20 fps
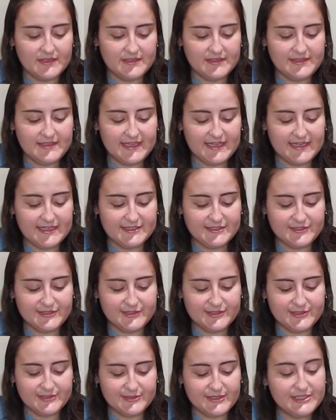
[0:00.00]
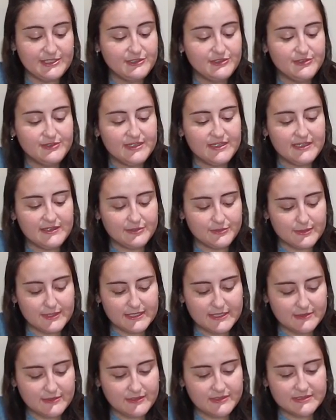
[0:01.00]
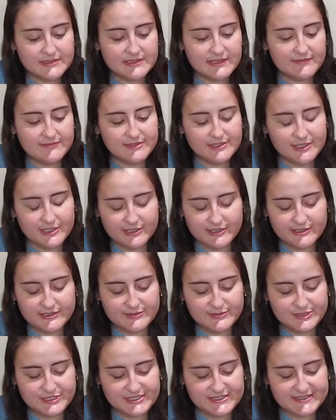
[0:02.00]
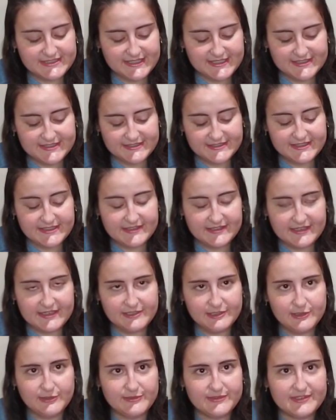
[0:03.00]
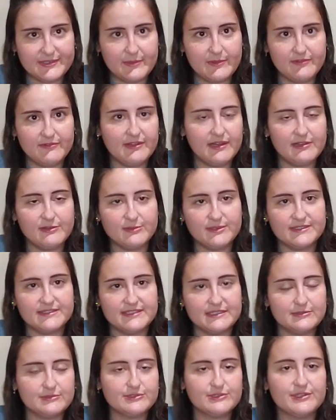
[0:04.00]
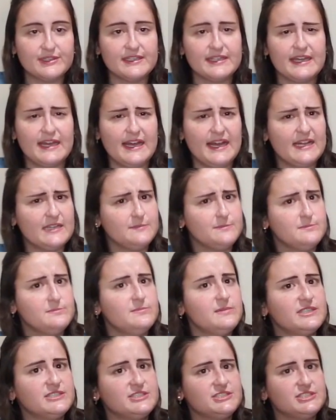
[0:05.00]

Yeah, so, and you do get 311 yards, which is nice because I know some of the other ones I was looking at had much